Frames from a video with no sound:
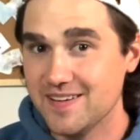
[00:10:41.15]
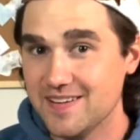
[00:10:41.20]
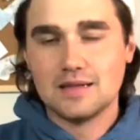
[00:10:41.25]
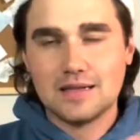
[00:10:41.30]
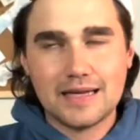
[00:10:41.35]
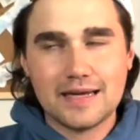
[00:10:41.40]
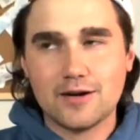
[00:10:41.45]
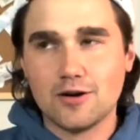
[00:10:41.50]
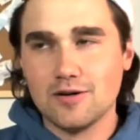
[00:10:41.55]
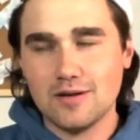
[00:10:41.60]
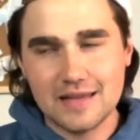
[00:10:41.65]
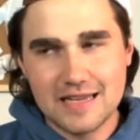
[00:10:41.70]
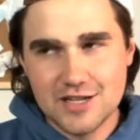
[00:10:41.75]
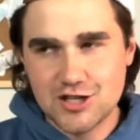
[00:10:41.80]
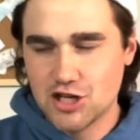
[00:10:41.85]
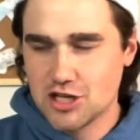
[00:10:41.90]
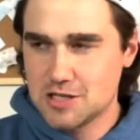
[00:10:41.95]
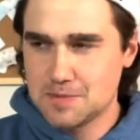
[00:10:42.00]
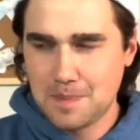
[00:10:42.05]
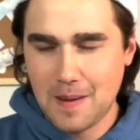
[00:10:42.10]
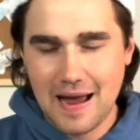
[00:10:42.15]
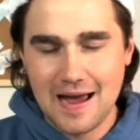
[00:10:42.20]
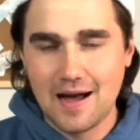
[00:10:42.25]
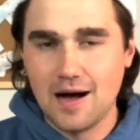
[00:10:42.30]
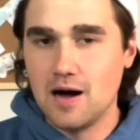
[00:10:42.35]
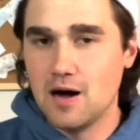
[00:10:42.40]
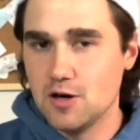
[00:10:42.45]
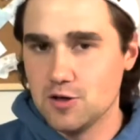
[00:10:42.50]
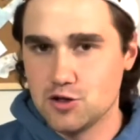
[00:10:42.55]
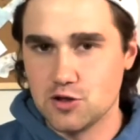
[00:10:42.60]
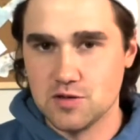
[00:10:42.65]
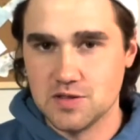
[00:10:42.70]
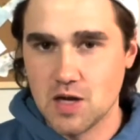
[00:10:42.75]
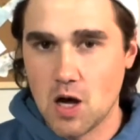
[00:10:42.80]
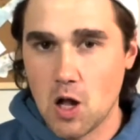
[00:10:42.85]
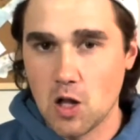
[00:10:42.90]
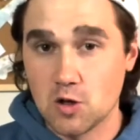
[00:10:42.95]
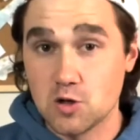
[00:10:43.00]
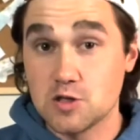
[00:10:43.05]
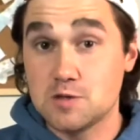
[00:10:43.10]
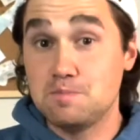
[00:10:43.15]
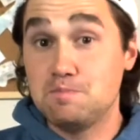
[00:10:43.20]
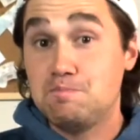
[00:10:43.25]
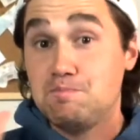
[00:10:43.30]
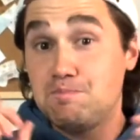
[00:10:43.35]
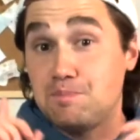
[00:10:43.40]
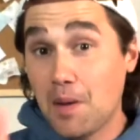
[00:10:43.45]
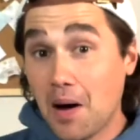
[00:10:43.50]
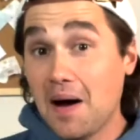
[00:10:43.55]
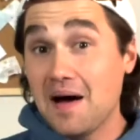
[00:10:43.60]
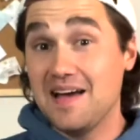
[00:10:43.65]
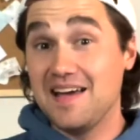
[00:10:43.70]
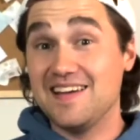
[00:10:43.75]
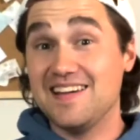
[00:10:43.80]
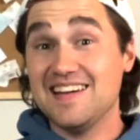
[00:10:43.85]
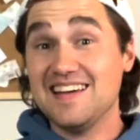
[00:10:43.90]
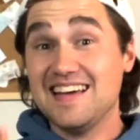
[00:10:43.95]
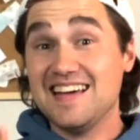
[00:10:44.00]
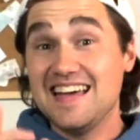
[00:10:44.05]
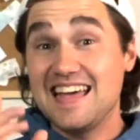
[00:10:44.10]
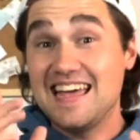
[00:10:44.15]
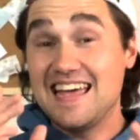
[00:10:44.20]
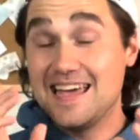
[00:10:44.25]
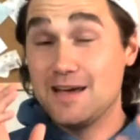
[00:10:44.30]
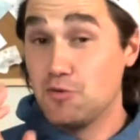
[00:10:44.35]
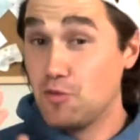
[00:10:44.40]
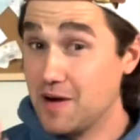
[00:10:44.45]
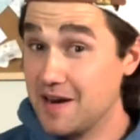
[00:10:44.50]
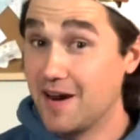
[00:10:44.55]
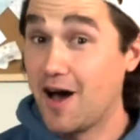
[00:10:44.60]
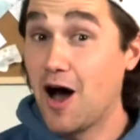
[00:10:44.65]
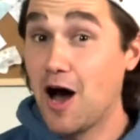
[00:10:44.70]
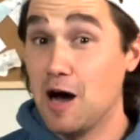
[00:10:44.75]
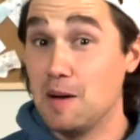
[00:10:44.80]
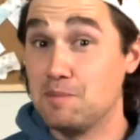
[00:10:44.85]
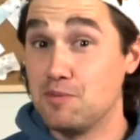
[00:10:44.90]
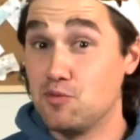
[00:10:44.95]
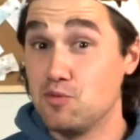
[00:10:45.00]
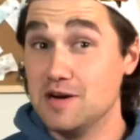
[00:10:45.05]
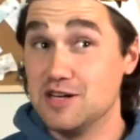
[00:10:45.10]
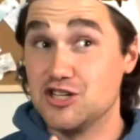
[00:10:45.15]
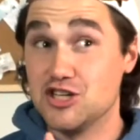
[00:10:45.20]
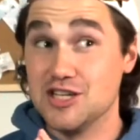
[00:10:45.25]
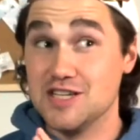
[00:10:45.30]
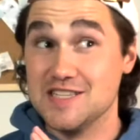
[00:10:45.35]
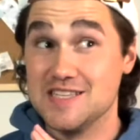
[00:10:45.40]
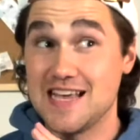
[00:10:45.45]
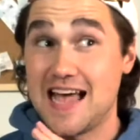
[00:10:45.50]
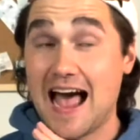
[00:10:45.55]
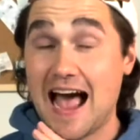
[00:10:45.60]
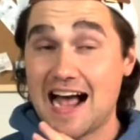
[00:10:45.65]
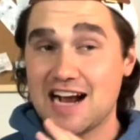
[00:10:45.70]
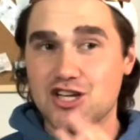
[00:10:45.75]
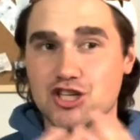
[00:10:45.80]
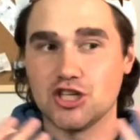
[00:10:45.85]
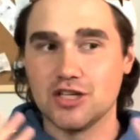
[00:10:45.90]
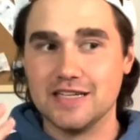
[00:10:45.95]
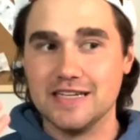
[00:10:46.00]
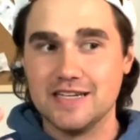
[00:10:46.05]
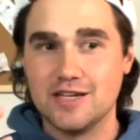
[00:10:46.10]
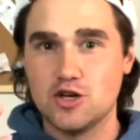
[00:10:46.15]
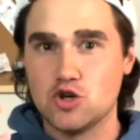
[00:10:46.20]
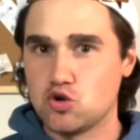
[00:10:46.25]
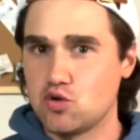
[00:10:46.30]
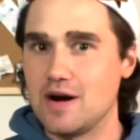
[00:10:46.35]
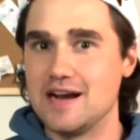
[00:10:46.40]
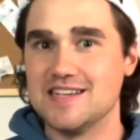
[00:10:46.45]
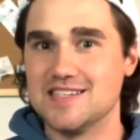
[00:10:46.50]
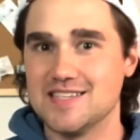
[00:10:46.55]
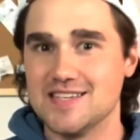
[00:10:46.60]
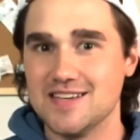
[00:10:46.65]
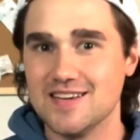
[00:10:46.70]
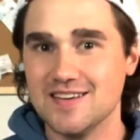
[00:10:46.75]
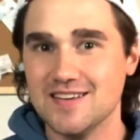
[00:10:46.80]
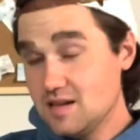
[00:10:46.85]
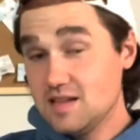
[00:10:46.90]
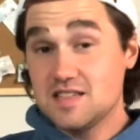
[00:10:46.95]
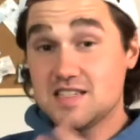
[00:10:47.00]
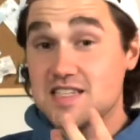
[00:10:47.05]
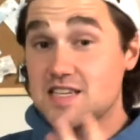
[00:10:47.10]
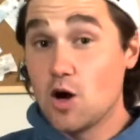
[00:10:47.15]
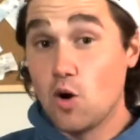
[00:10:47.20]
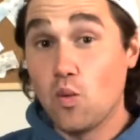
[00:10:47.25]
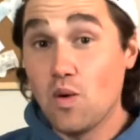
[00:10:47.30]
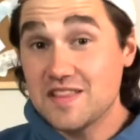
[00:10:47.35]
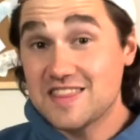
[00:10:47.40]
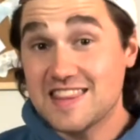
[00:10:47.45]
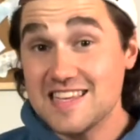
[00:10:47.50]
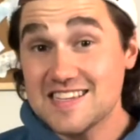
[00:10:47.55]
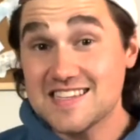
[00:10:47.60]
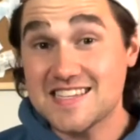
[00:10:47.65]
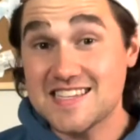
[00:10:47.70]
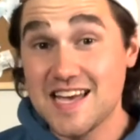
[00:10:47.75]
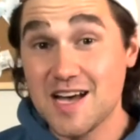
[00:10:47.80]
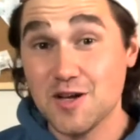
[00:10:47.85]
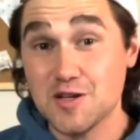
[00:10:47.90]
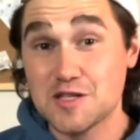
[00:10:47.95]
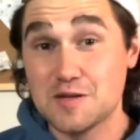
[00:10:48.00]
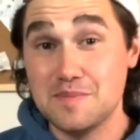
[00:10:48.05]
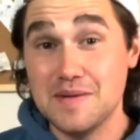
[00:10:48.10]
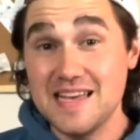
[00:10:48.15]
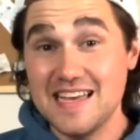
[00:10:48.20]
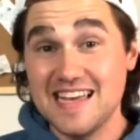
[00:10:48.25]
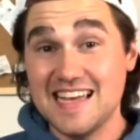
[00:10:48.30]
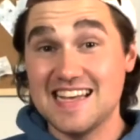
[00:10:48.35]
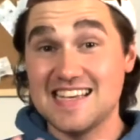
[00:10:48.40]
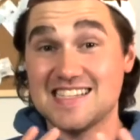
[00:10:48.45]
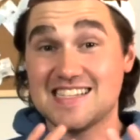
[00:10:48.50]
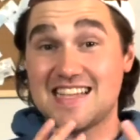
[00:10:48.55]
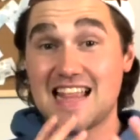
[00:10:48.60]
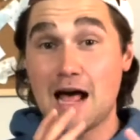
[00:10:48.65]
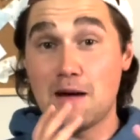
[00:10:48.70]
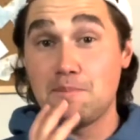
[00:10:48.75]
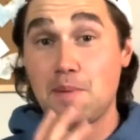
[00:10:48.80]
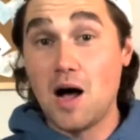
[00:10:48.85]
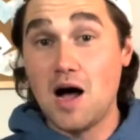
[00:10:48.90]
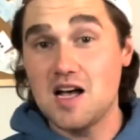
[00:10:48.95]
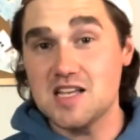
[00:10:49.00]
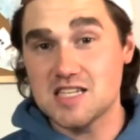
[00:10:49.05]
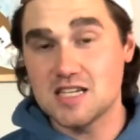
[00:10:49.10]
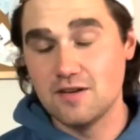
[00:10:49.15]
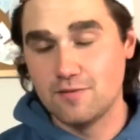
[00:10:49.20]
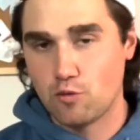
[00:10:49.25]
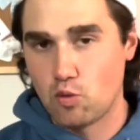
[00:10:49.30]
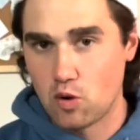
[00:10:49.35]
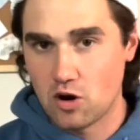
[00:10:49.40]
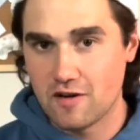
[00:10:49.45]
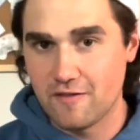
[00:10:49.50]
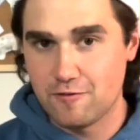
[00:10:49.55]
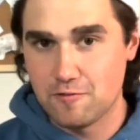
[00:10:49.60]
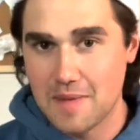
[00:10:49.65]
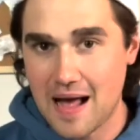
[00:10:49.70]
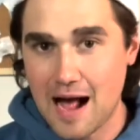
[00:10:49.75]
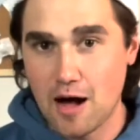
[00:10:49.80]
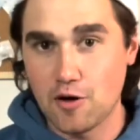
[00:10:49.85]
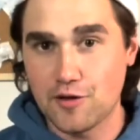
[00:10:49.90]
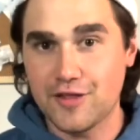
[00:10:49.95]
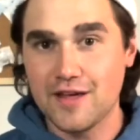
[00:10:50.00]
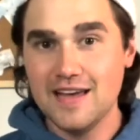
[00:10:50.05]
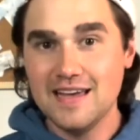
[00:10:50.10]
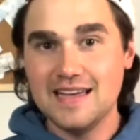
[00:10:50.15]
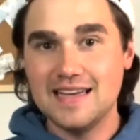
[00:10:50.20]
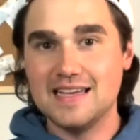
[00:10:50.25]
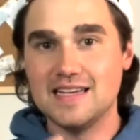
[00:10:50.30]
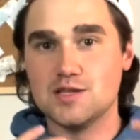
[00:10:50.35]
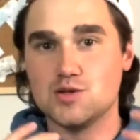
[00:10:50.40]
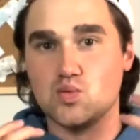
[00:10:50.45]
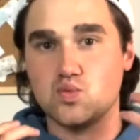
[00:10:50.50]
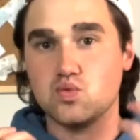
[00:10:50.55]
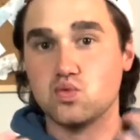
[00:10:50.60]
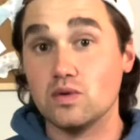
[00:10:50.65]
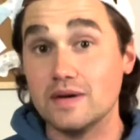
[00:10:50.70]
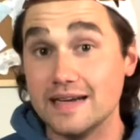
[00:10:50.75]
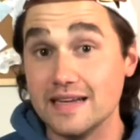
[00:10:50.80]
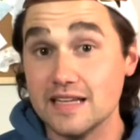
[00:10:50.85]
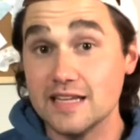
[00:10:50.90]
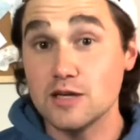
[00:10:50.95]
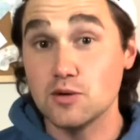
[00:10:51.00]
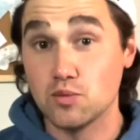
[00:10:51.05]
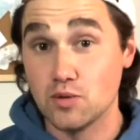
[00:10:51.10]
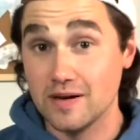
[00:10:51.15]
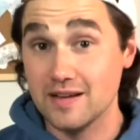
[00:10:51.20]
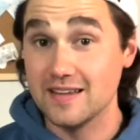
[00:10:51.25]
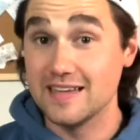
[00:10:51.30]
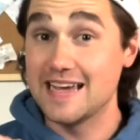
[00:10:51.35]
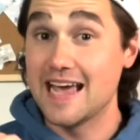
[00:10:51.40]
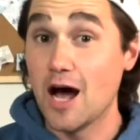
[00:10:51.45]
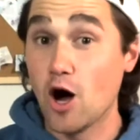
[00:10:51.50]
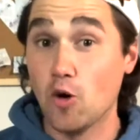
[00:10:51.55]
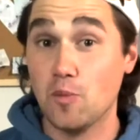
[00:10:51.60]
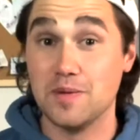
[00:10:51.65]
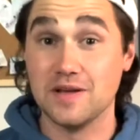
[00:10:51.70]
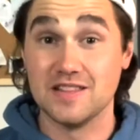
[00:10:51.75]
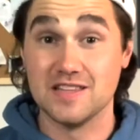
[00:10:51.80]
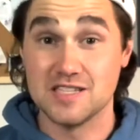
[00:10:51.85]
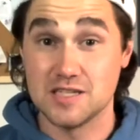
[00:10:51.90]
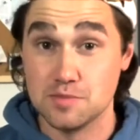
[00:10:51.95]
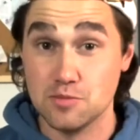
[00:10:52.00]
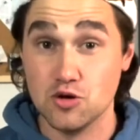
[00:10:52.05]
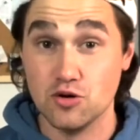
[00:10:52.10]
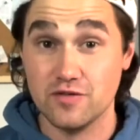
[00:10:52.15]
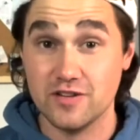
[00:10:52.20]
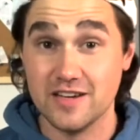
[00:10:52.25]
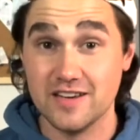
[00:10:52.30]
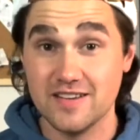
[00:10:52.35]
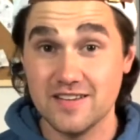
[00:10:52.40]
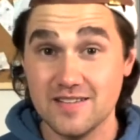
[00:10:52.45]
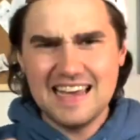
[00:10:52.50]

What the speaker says: Literally just by $100, but it went up, which is actually crazy. And so what this tells me is that positive word of mouth is really, really helping this movie.